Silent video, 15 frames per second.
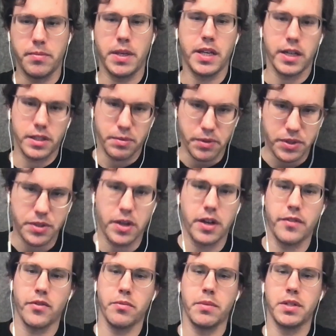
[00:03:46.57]
because we're
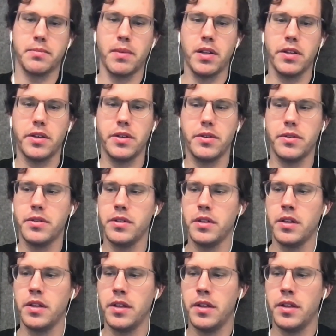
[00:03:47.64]
starting from this molecule.